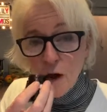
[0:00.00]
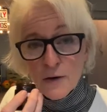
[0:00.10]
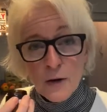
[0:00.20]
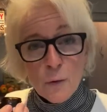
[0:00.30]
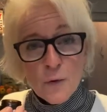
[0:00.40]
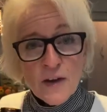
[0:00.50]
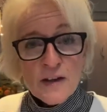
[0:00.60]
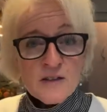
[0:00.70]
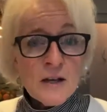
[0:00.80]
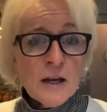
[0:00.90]
another thing
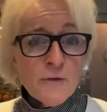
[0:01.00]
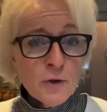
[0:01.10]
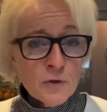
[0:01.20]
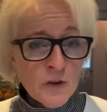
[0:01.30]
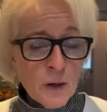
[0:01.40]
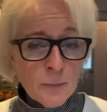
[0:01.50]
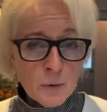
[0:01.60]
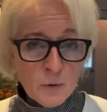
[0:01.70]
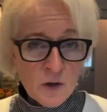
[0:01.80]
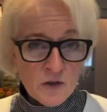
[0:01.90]
is that if you've got
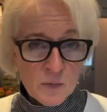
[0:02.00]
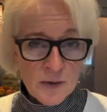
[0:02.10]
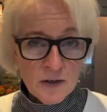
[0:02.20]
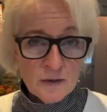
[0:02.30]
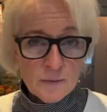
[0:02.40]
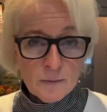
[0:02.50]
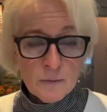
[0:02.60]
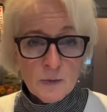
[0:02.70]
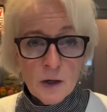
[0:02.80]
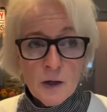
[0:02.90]
parosmia,
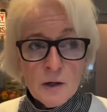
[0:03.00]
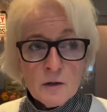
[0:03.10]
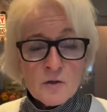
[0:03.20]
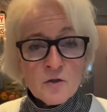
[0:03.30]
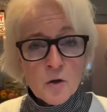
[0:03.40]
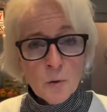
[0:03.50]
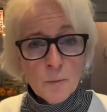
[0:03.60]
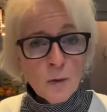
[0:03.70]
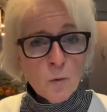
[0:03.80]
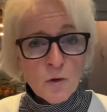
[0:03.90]
don't
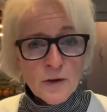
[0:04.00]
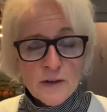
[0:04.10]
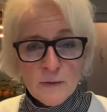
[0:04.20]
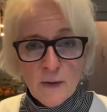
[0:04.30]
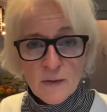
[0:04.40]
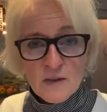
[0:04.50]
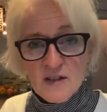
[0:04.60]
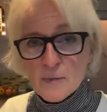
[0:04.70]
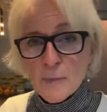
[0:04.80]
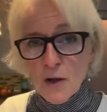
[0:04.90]
be worried that the
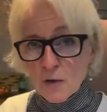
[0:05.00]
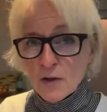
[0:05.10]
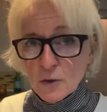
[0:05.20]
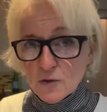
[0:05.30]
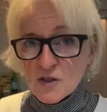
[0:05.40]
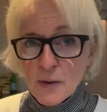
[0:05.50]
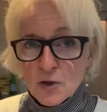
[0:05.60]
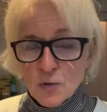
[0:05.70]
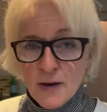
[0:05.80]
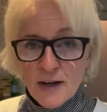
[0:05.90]
smell that you're smell
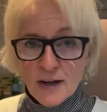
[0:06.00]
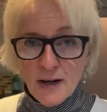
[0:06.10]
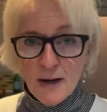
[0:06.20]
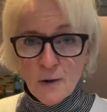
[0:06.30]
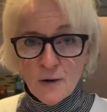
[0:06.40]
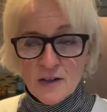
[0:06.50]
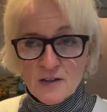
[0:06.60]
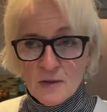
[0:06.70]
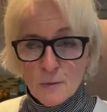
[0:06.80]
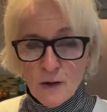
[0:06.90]
training now
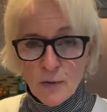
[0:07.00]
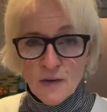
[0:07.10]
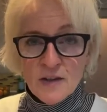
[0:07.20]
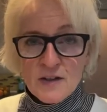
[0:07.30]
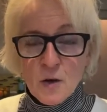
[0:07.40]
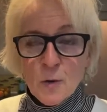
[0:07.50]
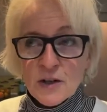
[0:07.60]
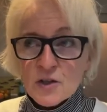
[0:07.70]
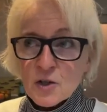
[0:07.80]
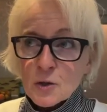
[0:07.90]
is
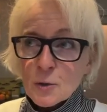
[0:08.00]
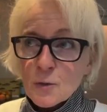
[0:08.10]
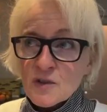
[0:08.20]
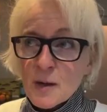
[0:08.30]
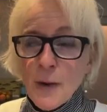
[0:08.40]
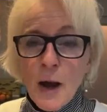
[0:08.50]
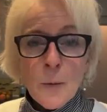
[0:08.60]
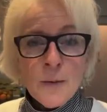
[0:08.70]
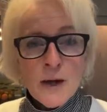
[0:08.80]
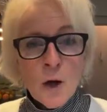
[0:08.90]
going to somehow
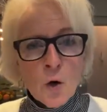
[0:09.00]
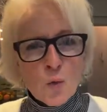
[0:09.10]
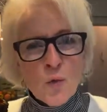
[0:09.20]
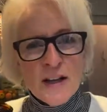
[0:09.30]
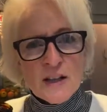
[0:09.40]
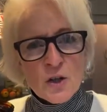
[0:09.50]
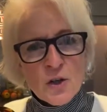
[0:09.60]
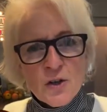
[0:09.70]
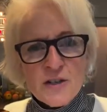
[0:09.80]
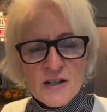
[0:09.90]
be
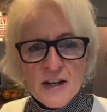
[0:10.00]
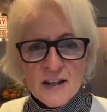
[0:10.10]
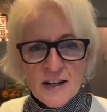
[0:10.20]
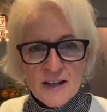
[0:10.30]
relearned in